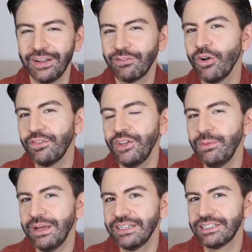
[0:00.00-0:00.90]
And I've got a
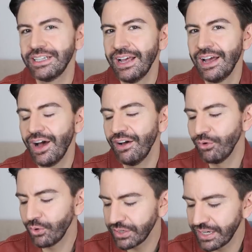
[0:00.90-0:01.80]
few bits of
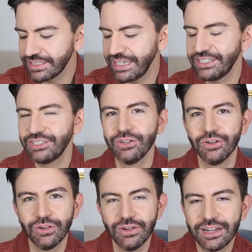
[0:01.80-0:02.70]

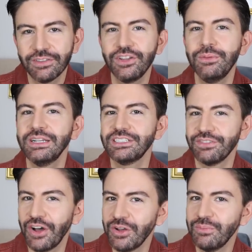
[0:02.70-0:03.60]
organisational and a few bits of
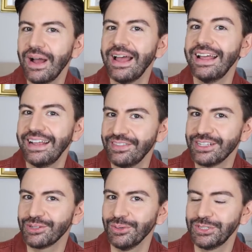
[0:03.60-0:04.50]
homeware in
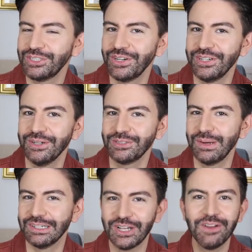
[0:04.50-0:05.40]
this haul to show you as
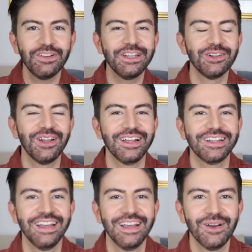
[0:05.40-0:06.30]
well. So hopefully you'll
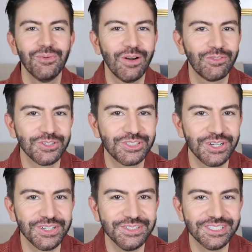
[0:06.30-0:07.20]
like what I've got to
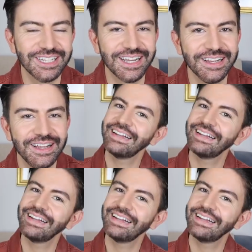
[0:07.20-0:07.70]
show you today.